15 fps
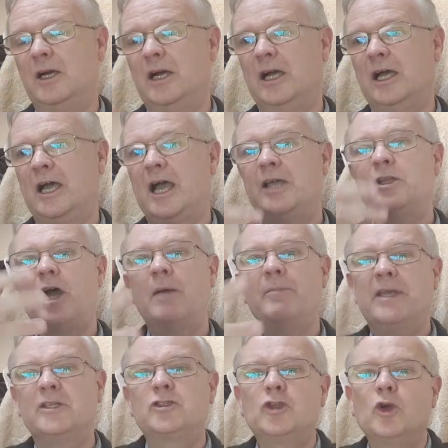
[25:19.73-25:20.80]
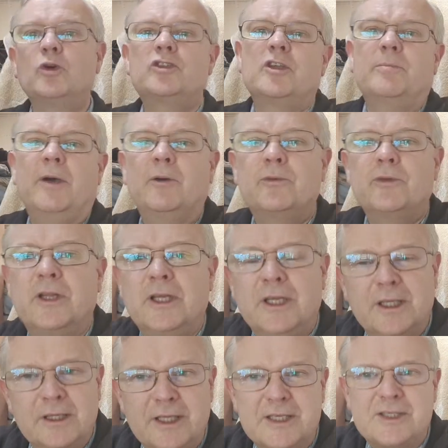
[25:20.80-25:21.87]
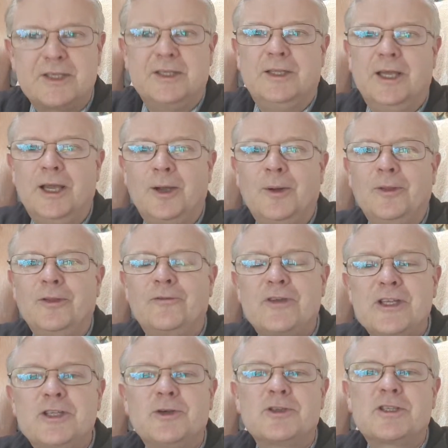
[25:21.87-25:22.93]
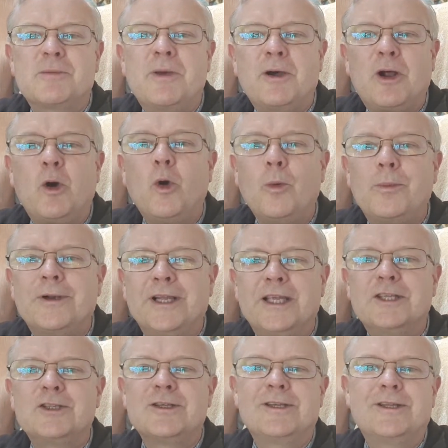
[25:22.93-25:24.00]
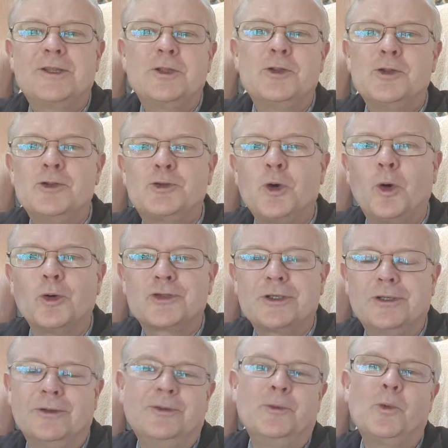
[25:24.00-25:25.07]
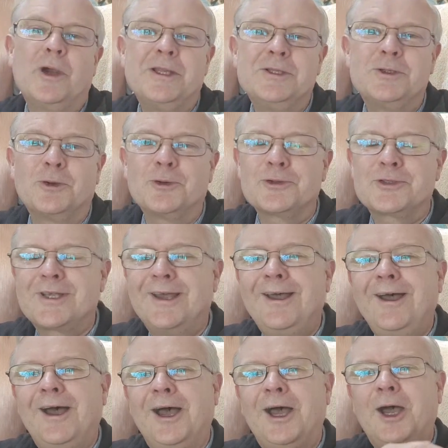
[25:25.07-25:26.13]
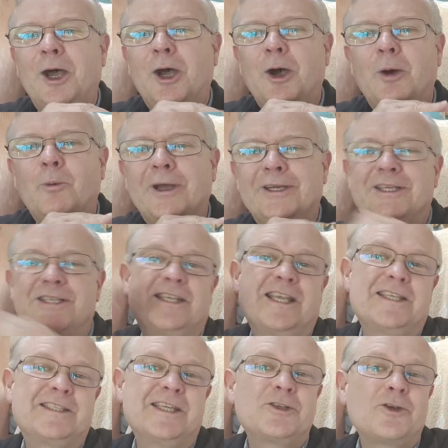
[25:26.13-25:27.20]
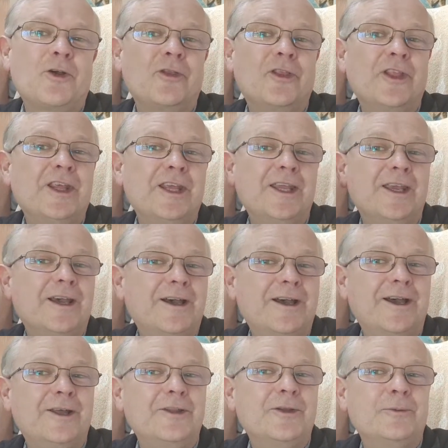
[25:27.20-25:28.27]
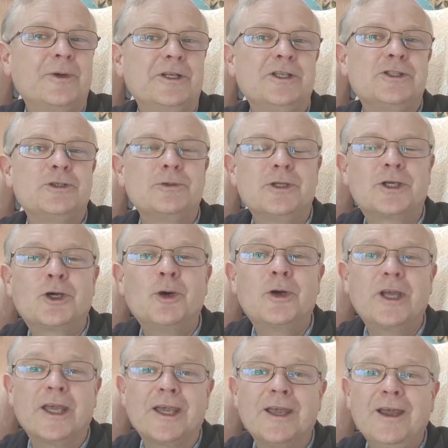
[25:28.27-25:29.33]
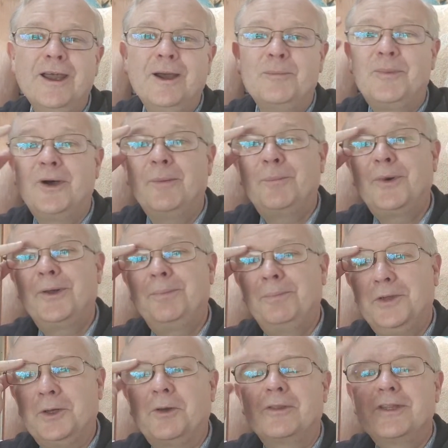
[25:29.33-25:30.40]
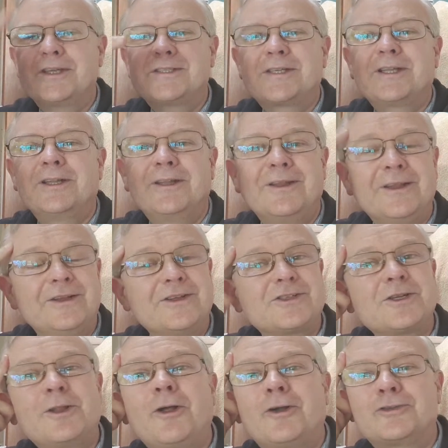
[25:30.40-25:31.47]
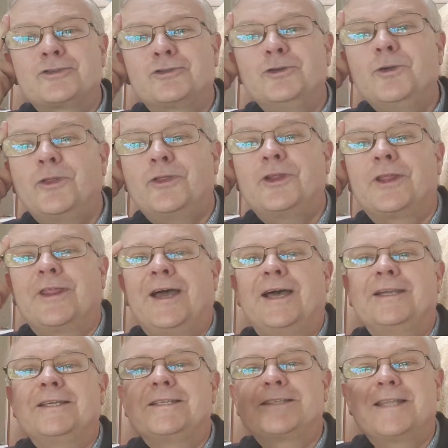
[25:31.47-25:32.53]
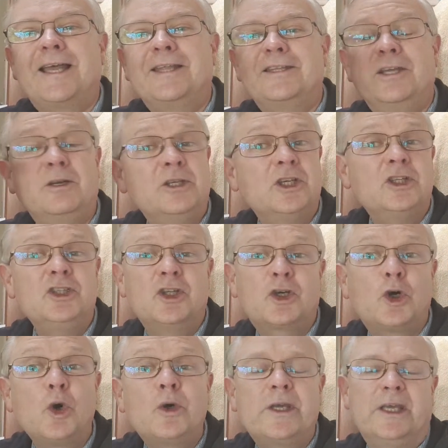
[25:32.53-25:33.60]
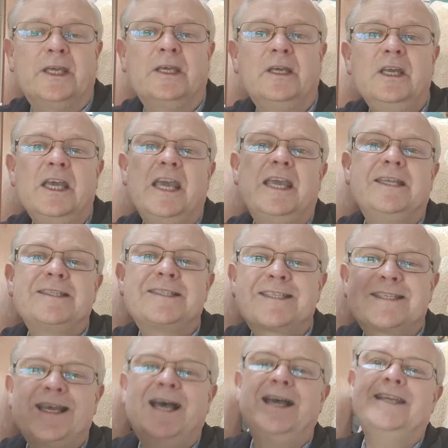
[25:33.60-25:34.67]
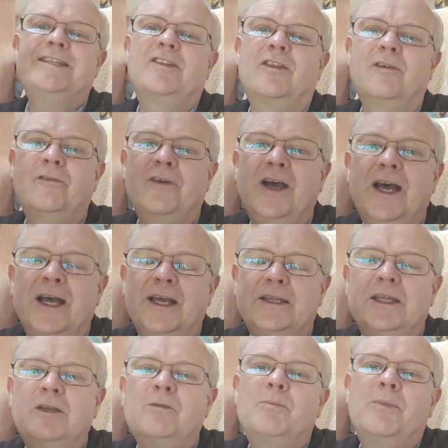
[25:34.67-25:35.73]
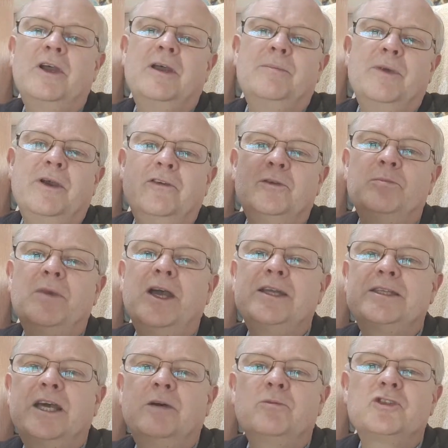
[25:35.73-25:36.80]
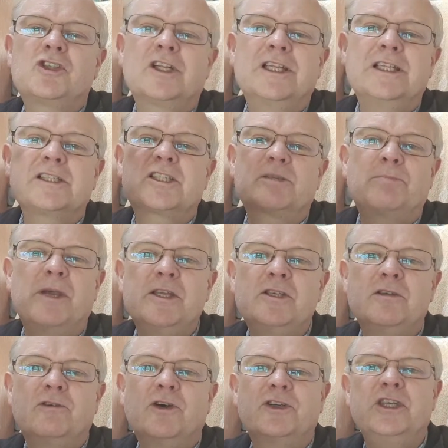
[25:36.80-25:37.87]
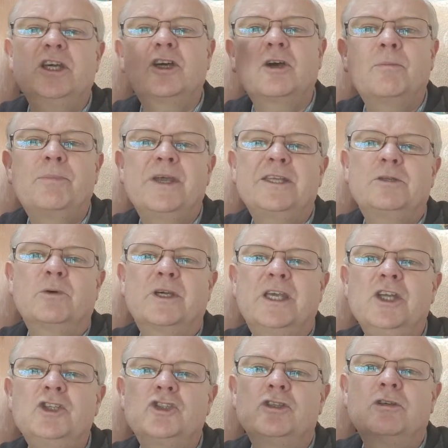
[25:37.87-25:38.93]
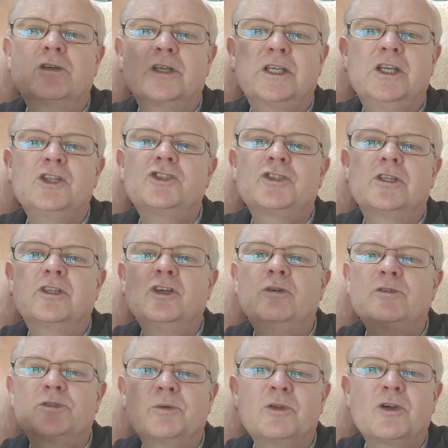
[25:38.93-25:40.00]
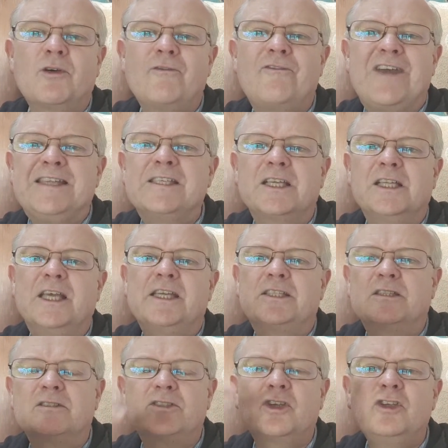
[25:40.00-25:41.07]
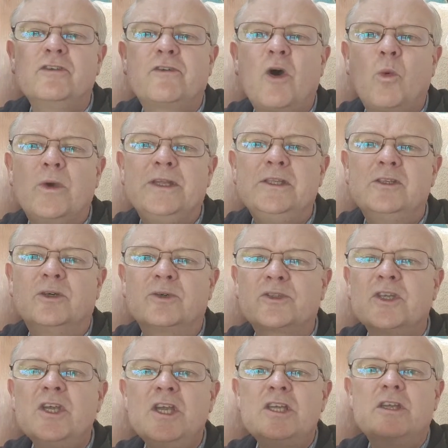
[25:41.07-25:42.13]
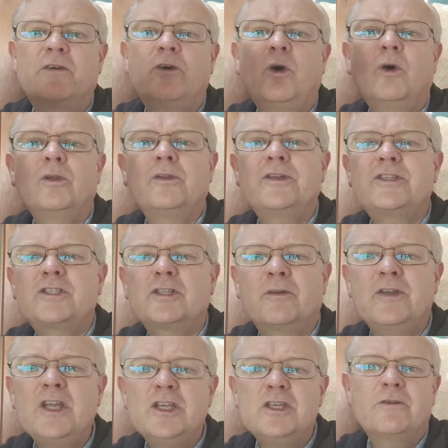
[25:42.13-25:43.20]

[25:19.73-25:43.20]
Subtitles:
I make jokes about this on the videos about opening the doors and windows when it says this on that when you do the cooking. But you know, there's a lot of truth to that. Is that the cooking inside the van? Now, bear in mind how much a little space you've got here compared to a kitchen. You've got a kitchen at home, so you've got ventilators, you've got windows, you've got all this stuff.